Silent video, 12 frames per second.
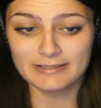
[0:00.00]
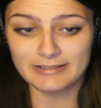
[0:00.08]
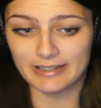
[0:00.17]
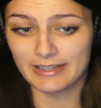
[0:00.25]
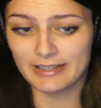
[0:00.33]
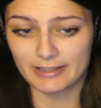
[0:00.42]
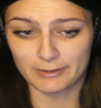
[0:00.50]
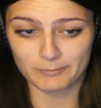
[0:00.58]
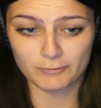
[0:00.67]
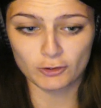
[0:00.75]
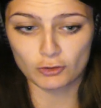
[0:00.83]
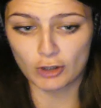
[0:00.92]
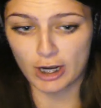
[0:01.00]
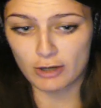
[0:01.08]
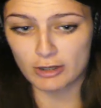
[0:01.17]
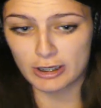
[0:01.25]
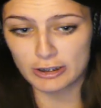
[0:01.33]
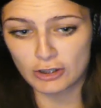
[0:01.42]
Damn, so now
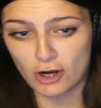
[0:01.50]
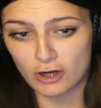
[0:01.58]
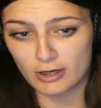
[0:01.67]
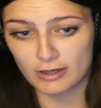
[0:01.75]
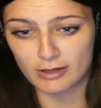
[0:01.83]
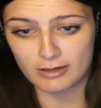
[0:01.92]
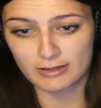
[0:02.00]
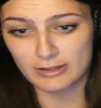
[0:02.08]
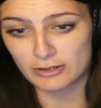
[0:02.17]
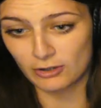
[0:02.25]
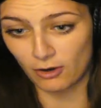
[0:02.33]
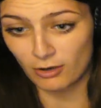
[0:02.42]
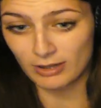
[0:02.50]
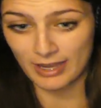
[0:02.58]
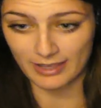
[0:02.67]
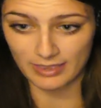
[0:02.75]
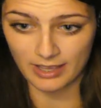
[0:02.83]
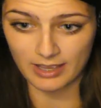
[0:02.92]
he's talking to Saul
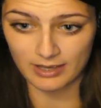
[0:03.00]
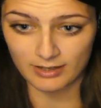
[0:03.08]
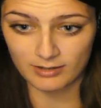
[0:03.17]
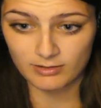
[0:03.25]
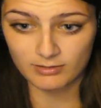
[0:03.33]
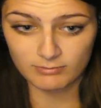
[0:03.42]
like that.